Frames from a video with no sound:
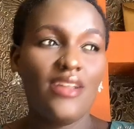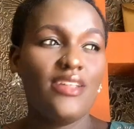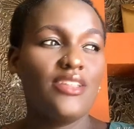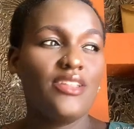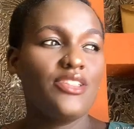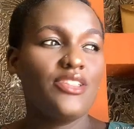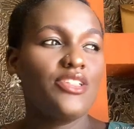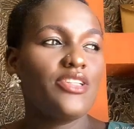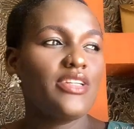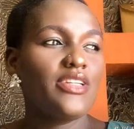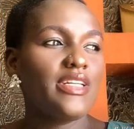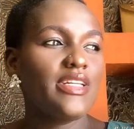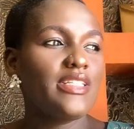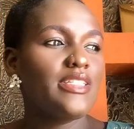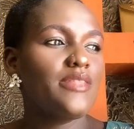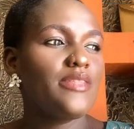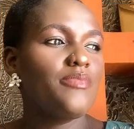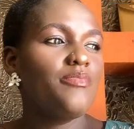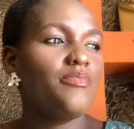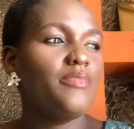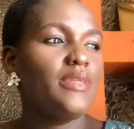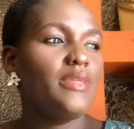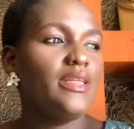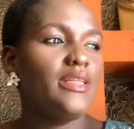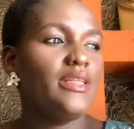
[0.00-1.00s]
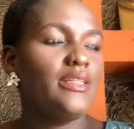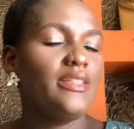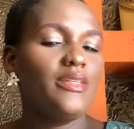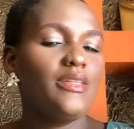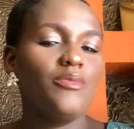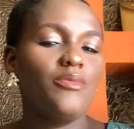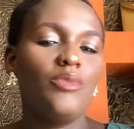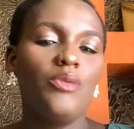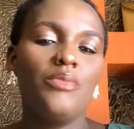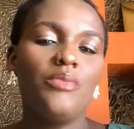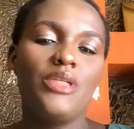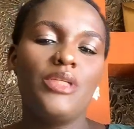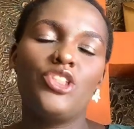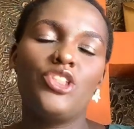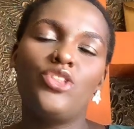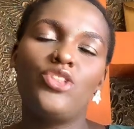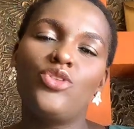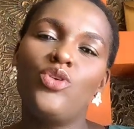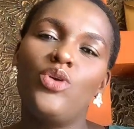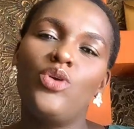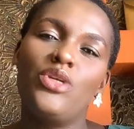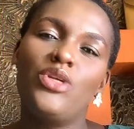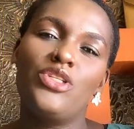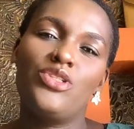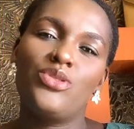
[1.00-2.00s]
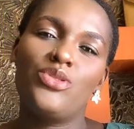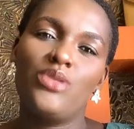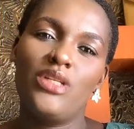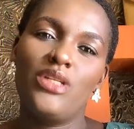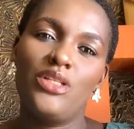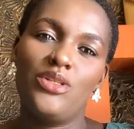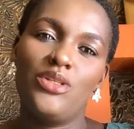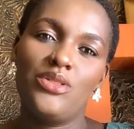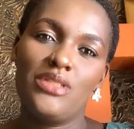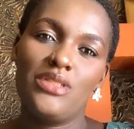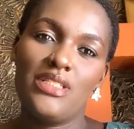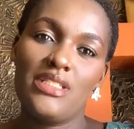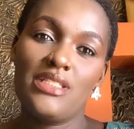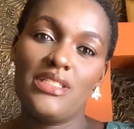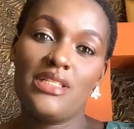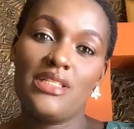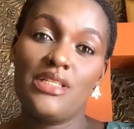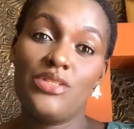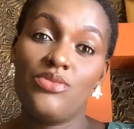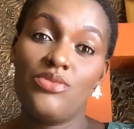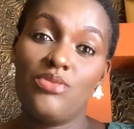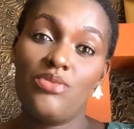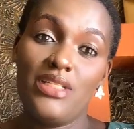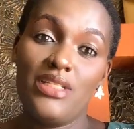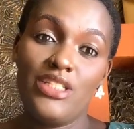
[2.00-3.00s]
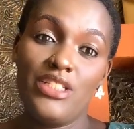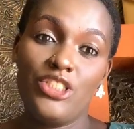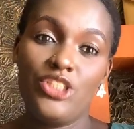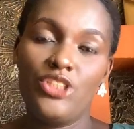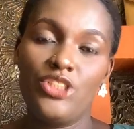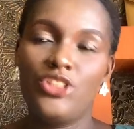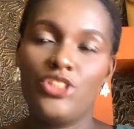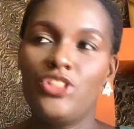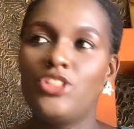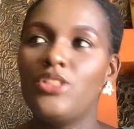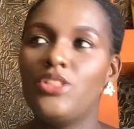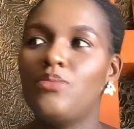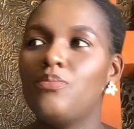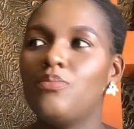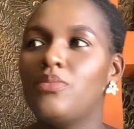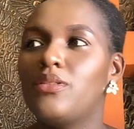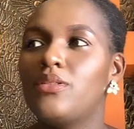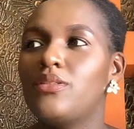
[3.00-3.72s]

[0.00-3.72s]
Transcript: Trust me, the moment you go into a long distance relationship,